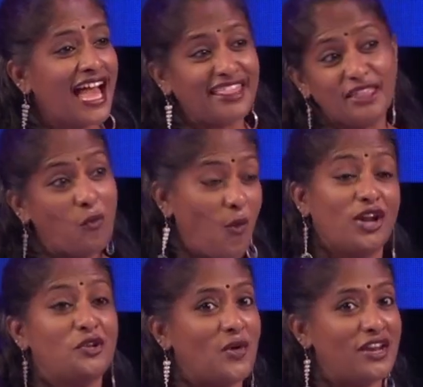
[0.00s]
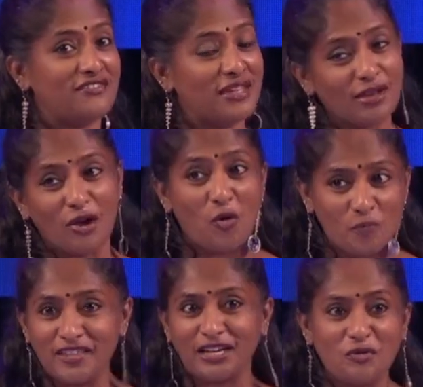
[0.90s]
and they want one of them. I hope
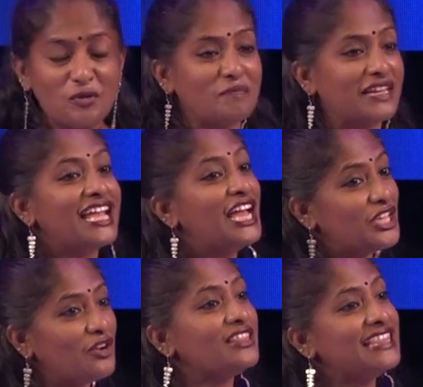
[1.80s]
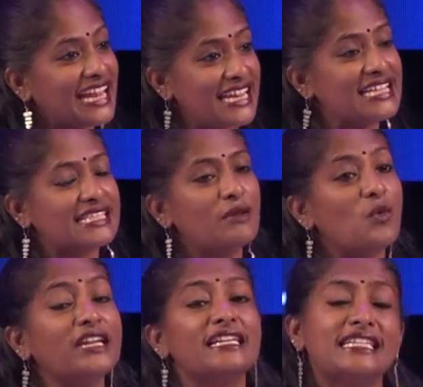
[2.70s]
they don't, but, you know, that is. And
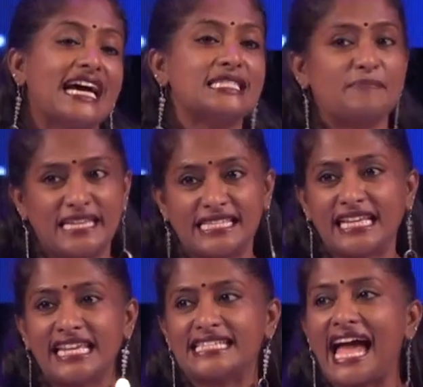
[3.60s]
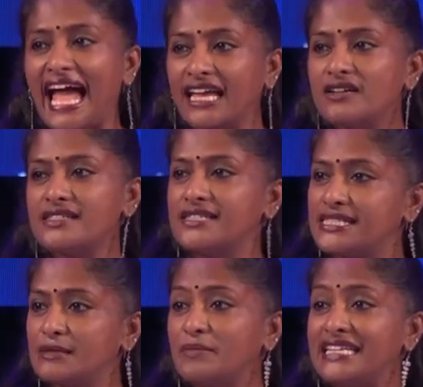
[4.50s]
what it does, basically, is anchors
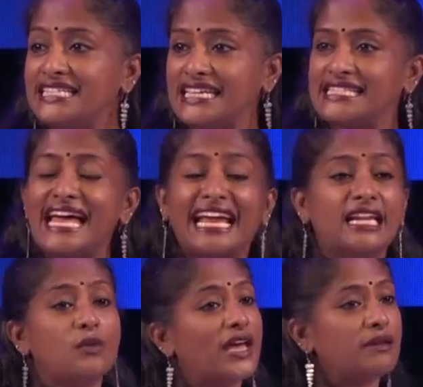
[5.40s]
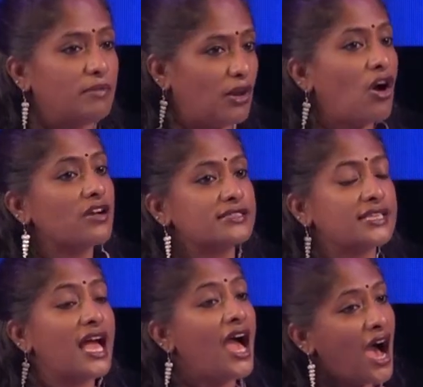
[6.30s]
disability exactly where it belongs,
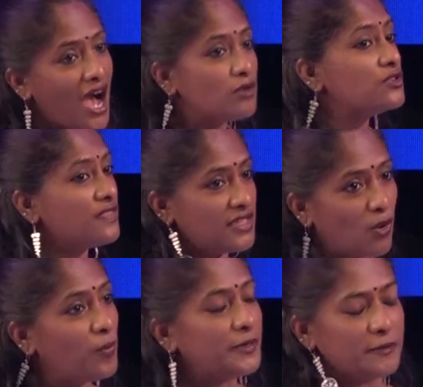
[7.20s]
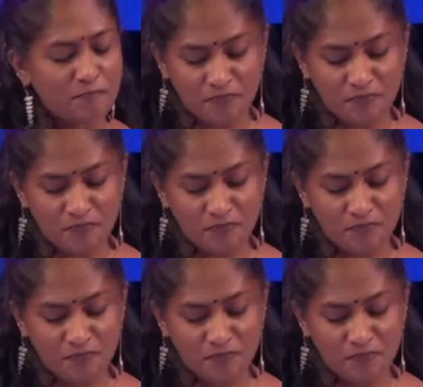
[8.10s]
out in the open.